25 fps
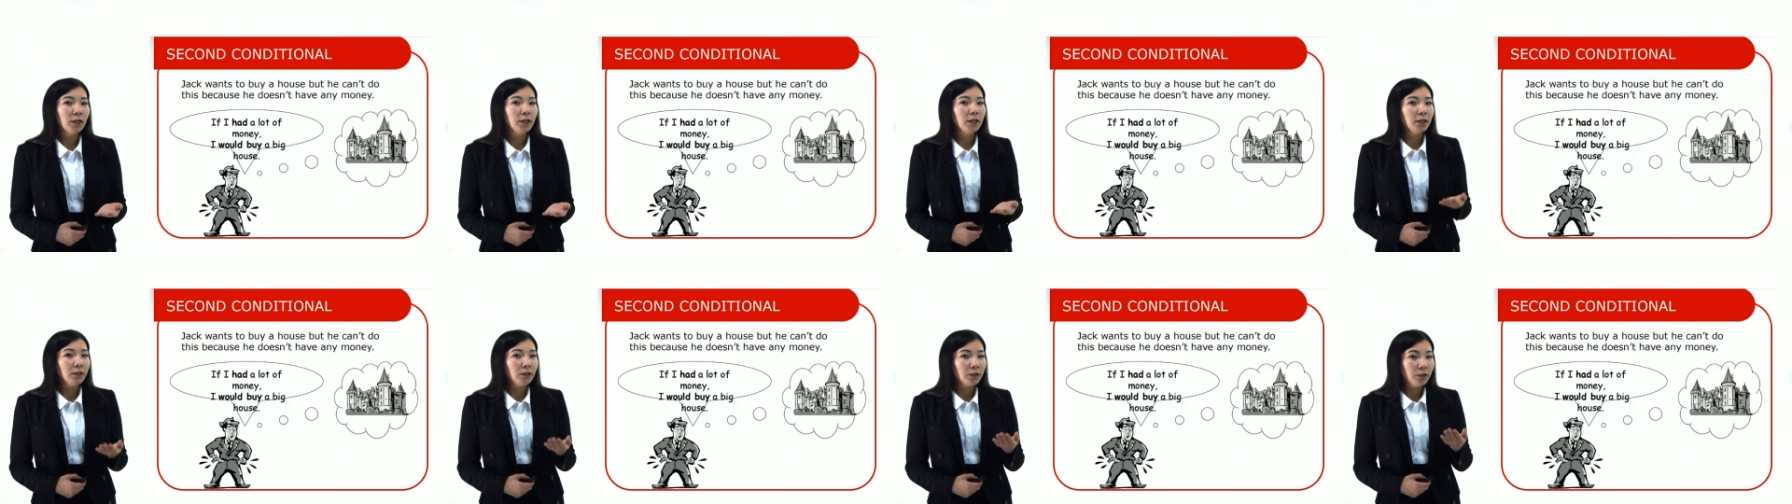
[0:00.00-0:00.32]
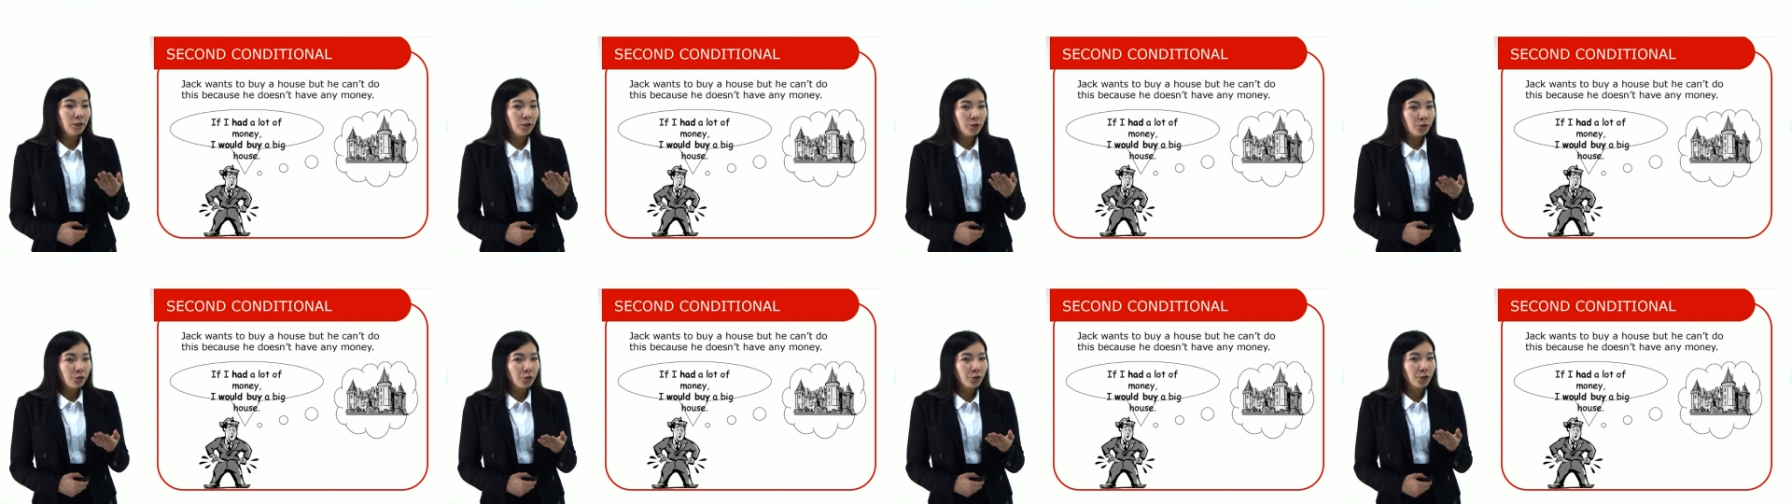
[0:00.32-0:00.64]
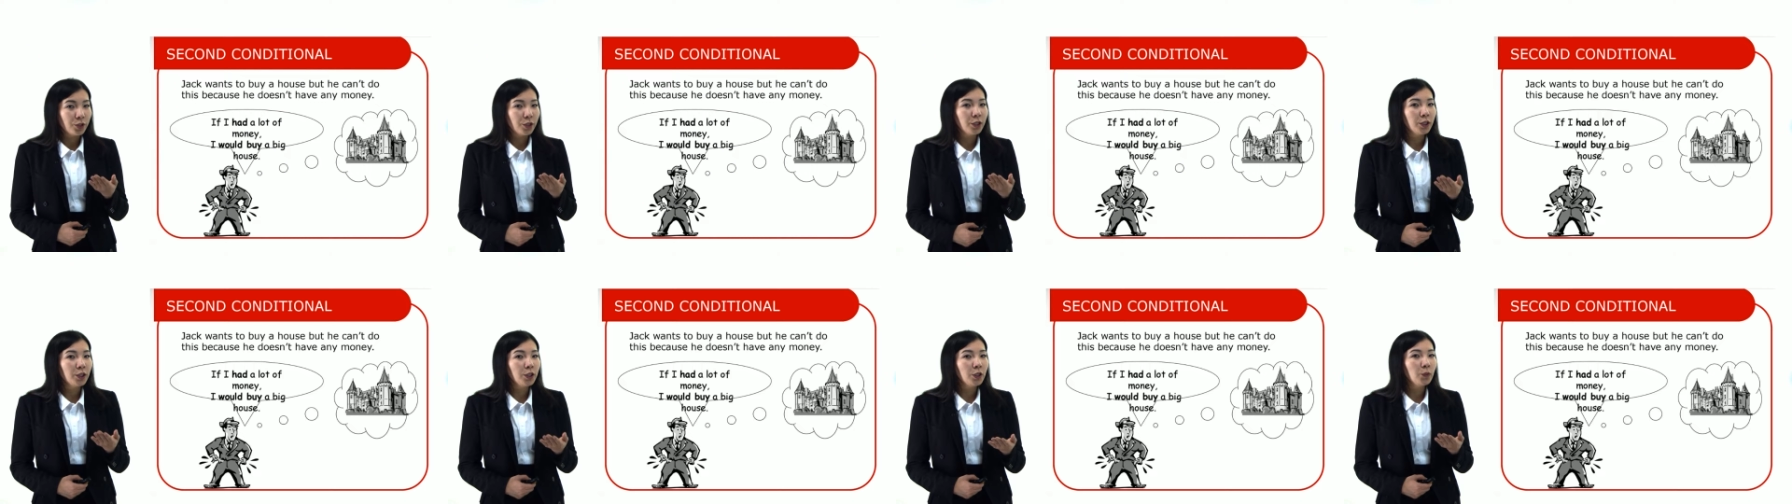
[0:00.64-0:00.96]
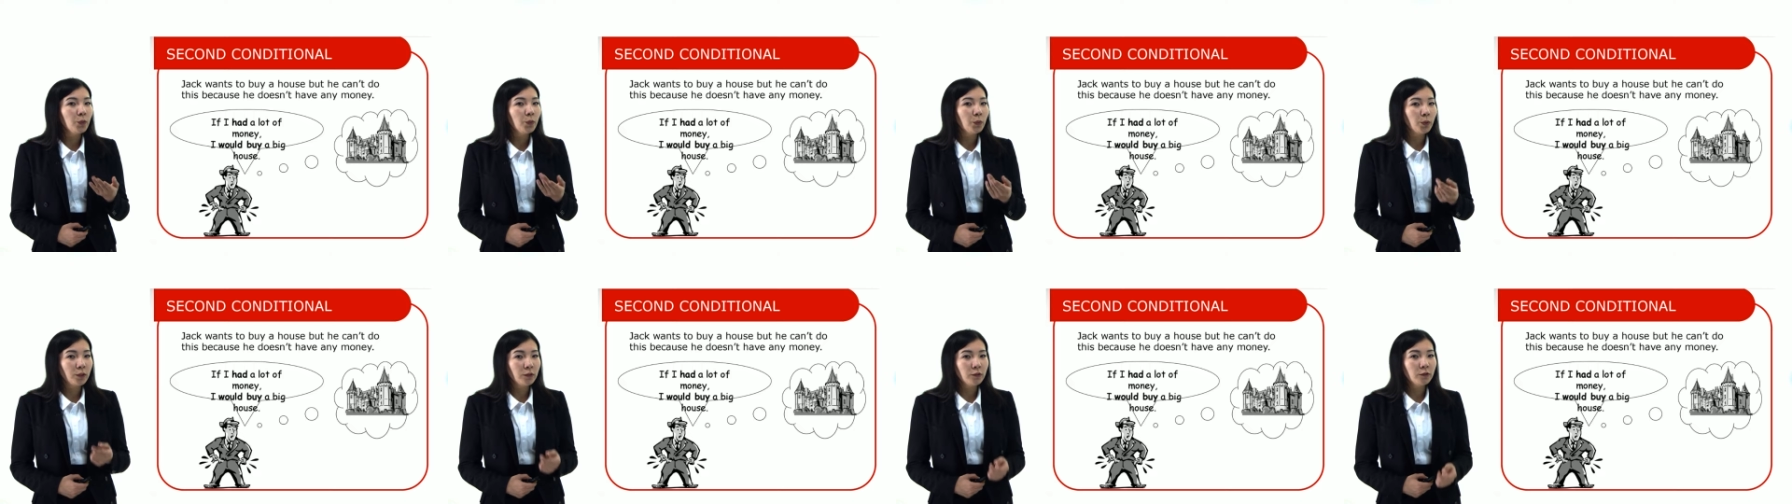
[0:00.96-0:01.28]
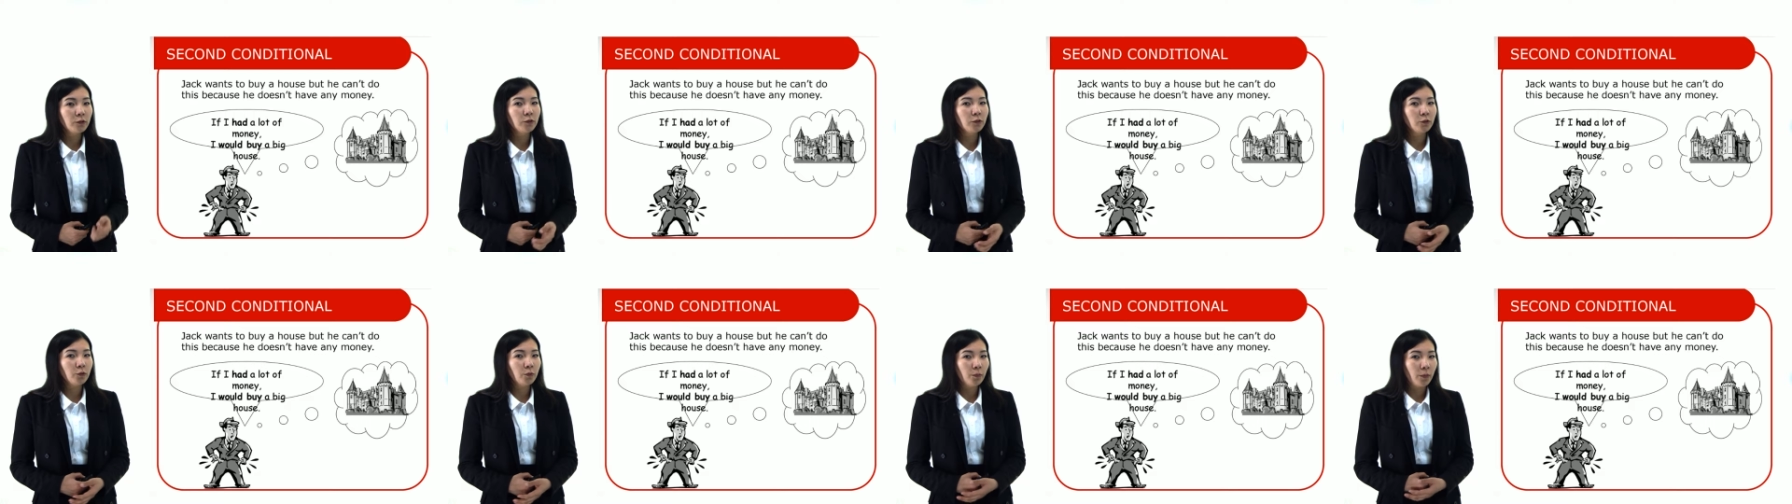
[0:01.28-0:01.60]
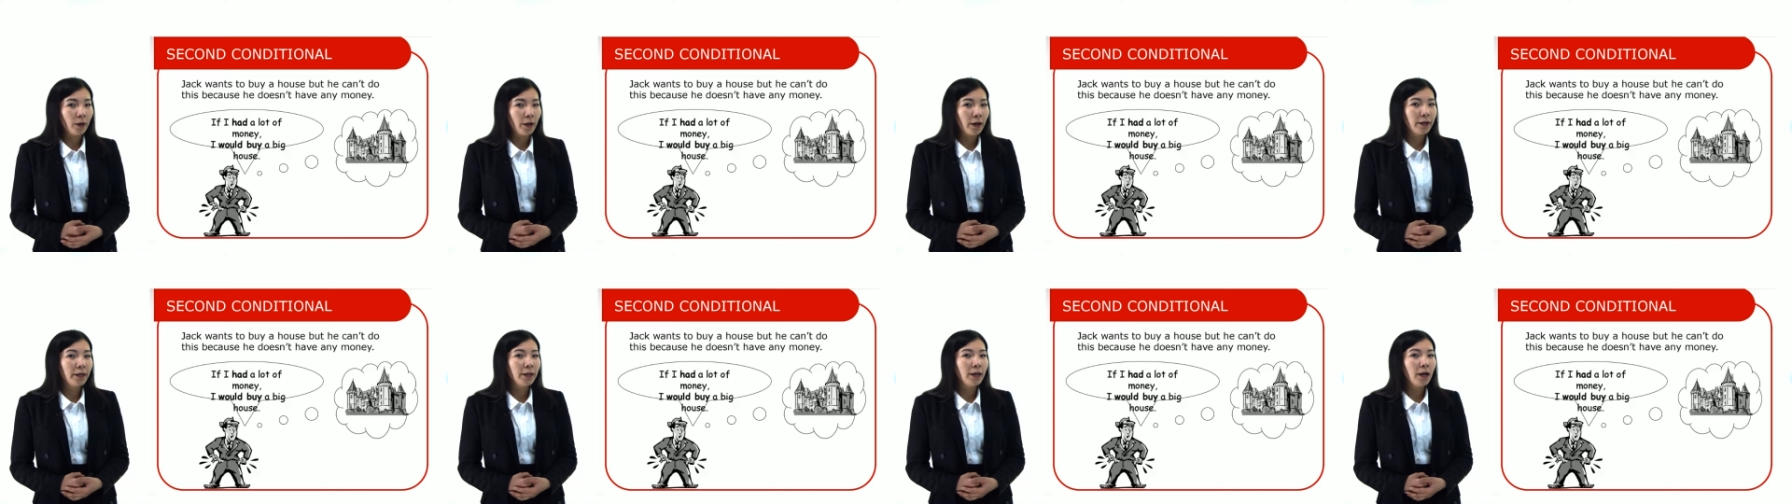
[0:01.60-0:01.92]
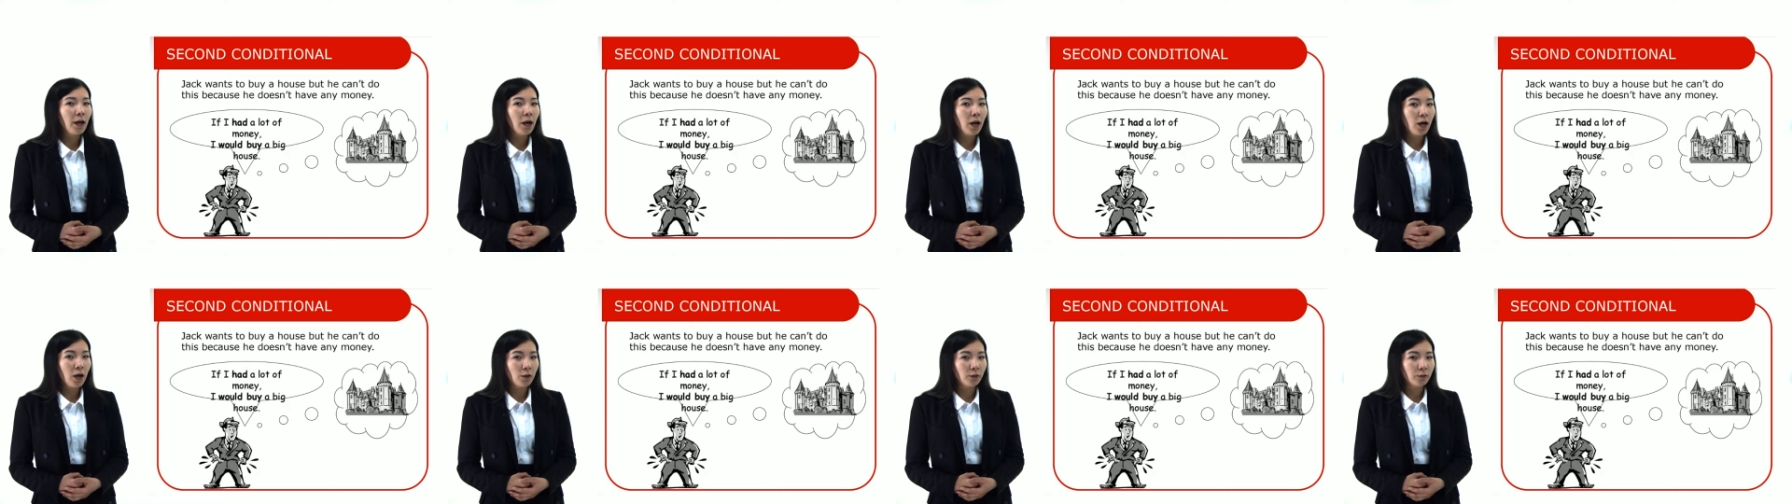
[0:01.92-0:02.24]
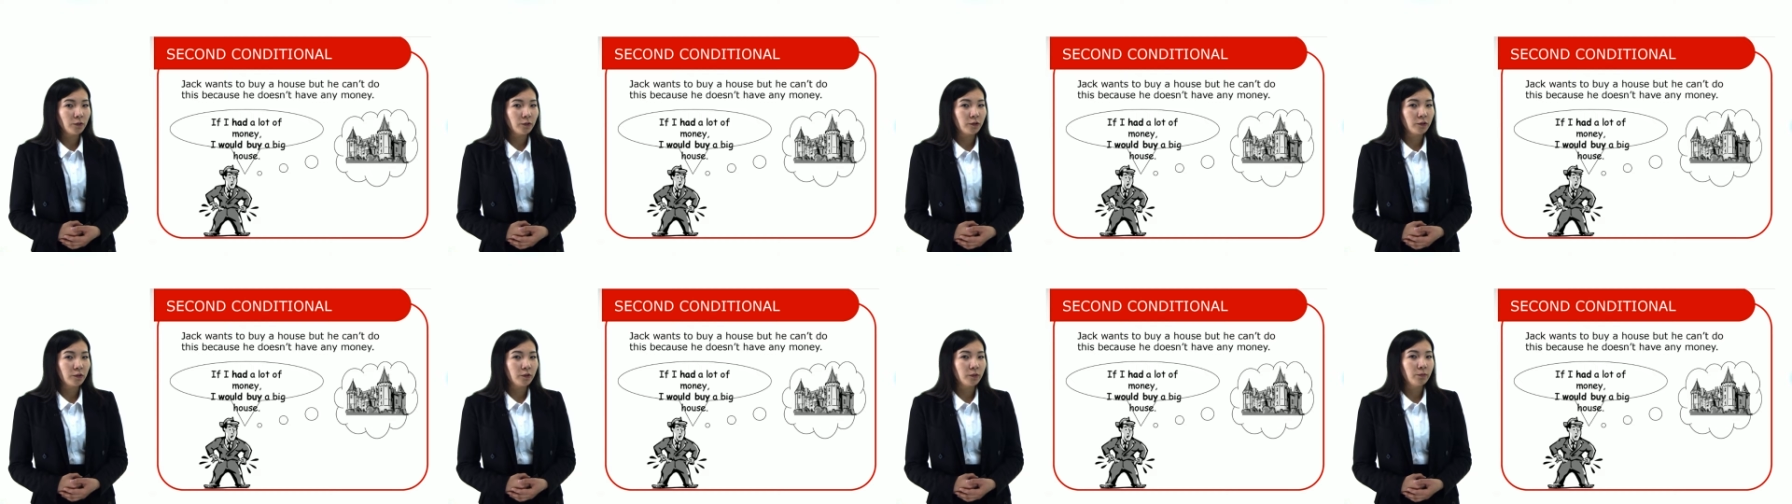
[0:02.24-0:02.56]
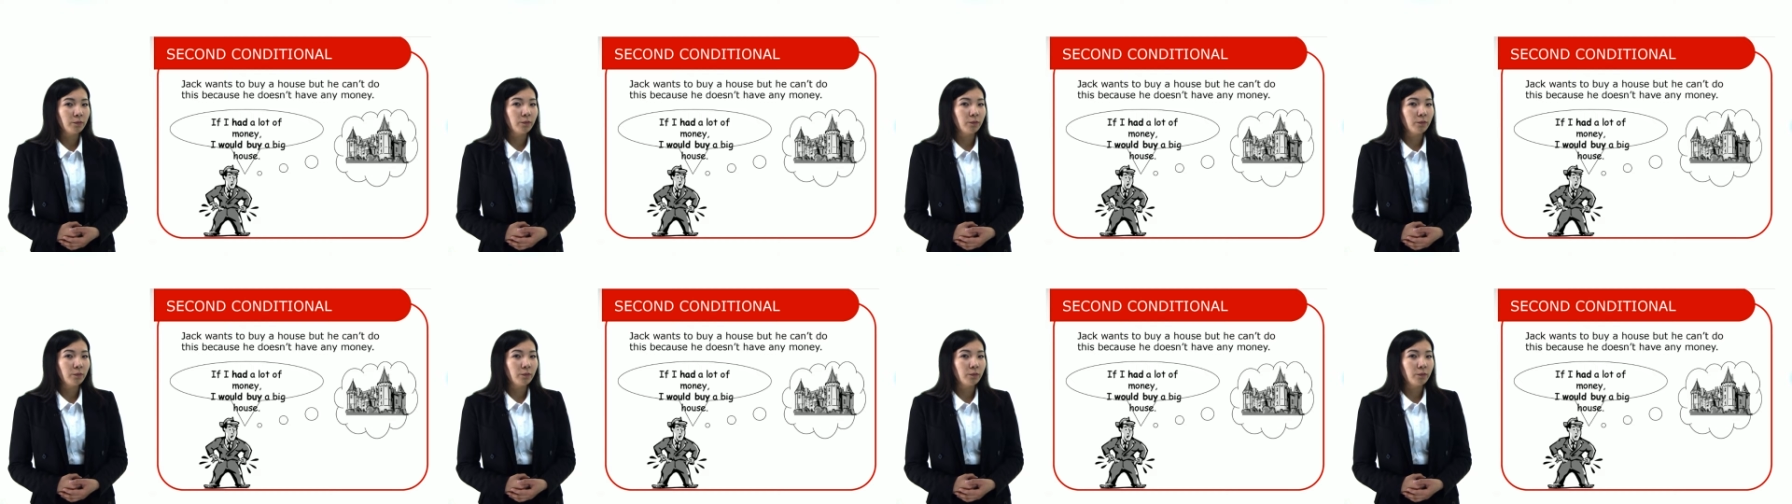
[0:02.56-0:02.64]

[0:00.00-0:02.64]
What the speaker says: He really wants to buy a house,